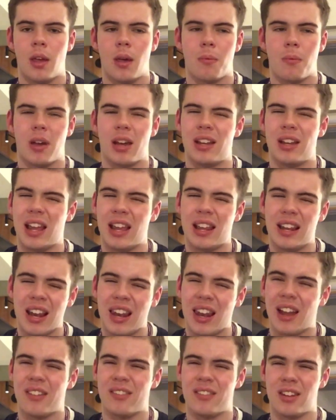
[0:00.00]
But in a
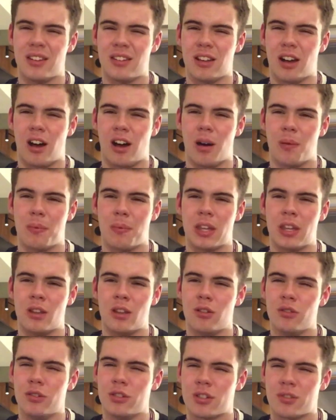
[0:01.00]
London derby,
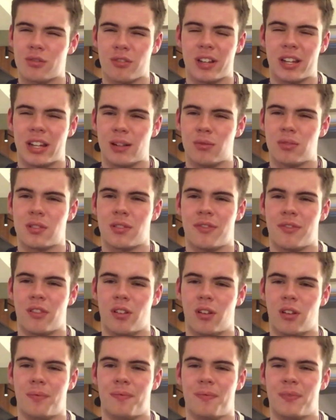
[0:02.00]
you lose 3-0 to
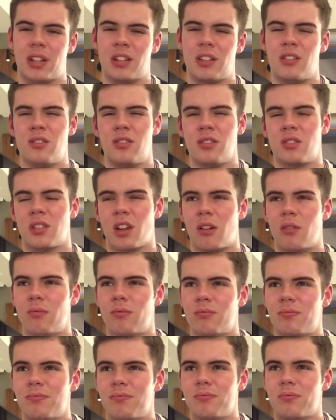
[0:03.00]
Fulham and you
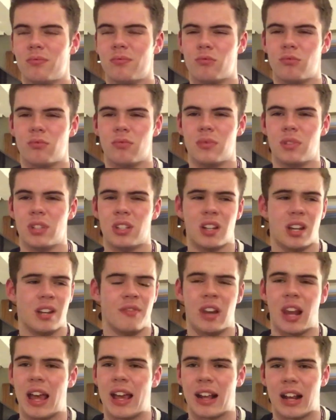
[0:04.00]
don't
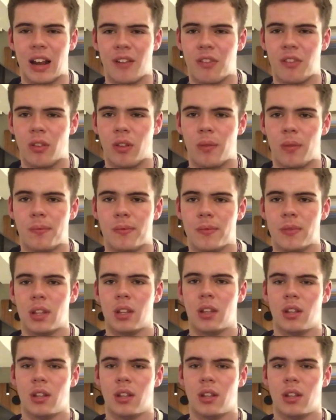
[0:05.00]
even lay a glove on them.